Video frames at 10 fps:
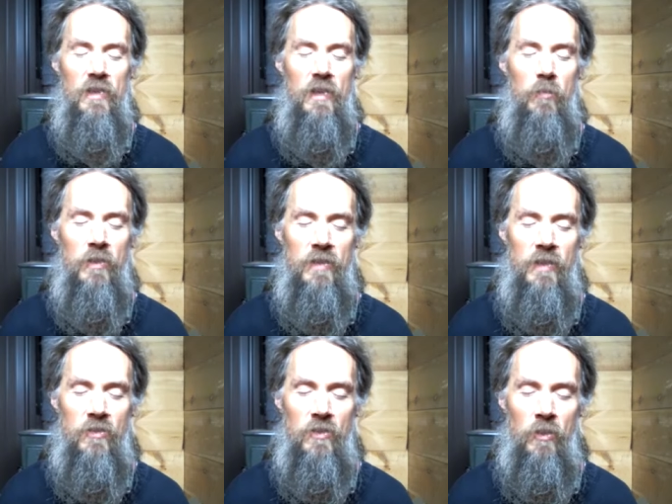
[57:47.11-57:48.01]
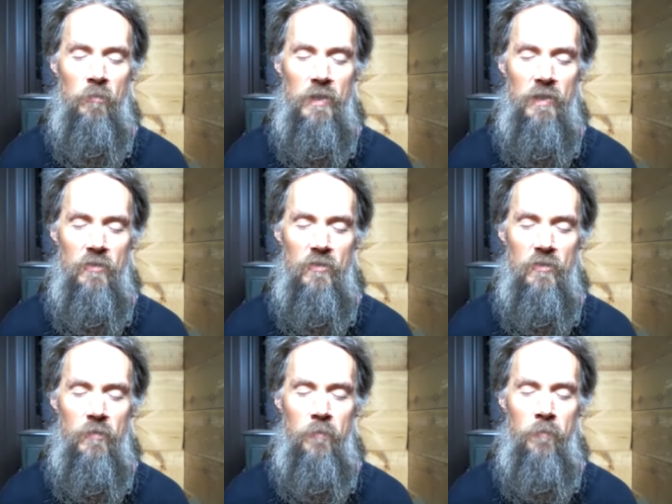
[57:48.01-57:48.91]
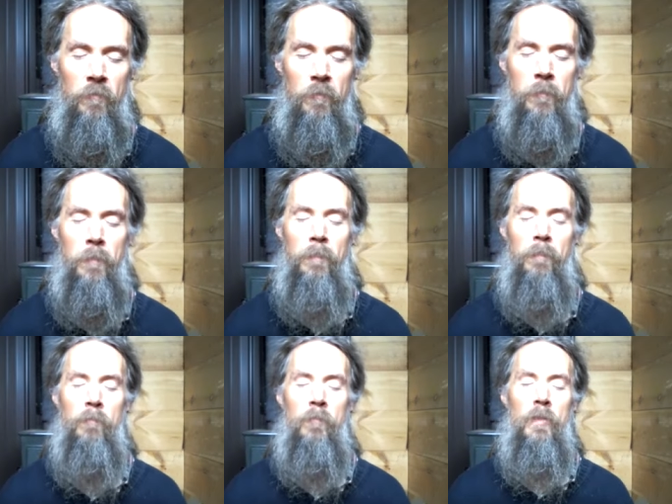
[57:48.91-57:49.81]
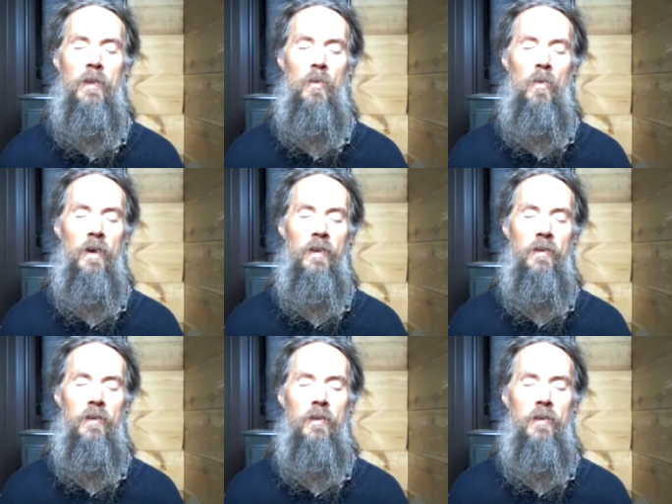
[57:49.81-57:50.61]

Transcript: keep your attention on peace. You want